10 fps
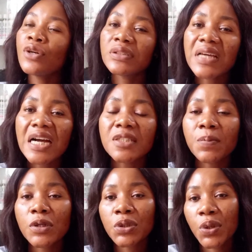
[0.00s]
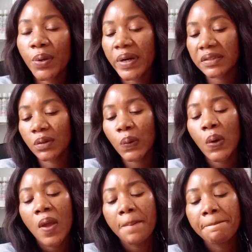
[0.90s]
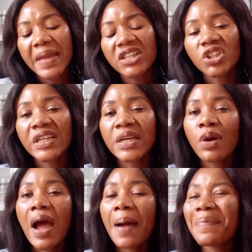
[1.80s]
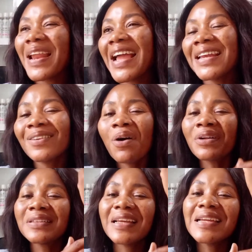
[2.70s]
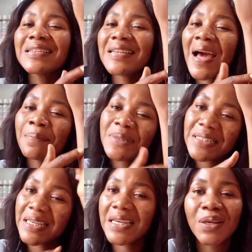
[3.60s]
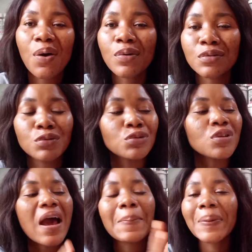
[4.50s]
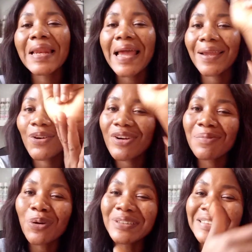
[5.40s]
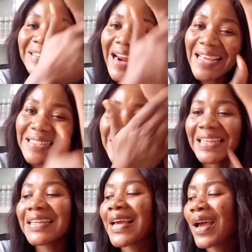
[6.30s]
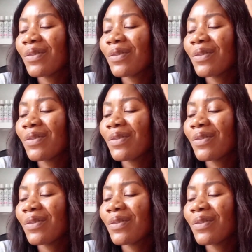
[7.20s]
your dark spot corrector make sure that you are applying on a damp skin also do not apply cream on dry skin